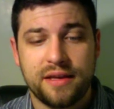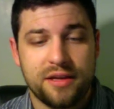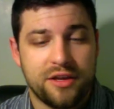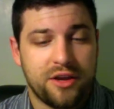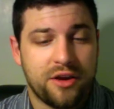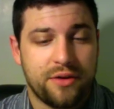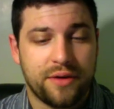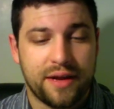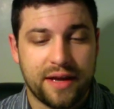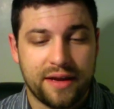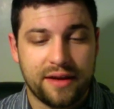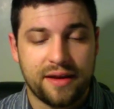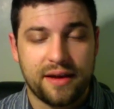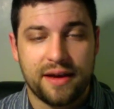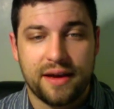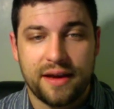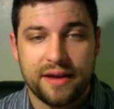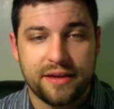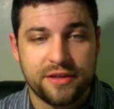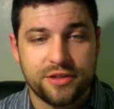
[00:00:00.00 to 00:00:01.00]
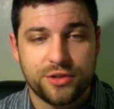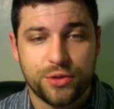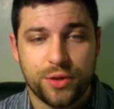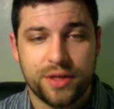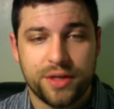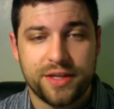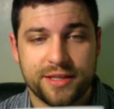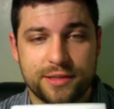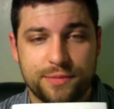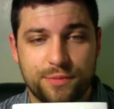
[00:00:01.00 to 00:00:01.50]
I
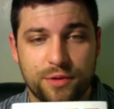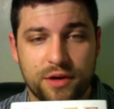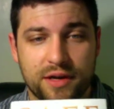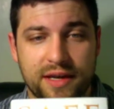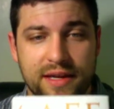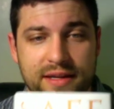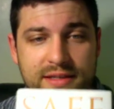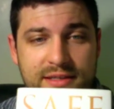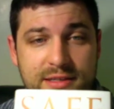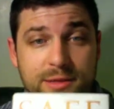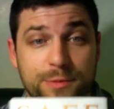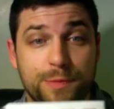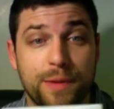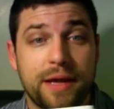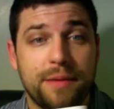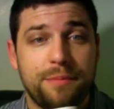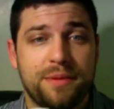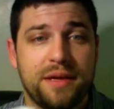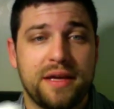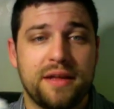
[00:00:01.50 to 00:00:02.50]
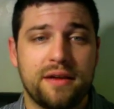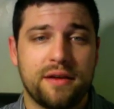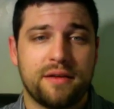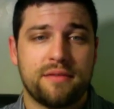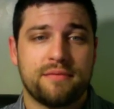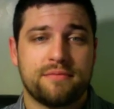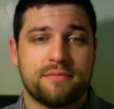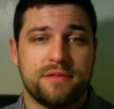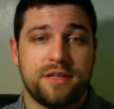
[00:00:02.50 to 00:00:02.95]
enjoyed this book, and despite being,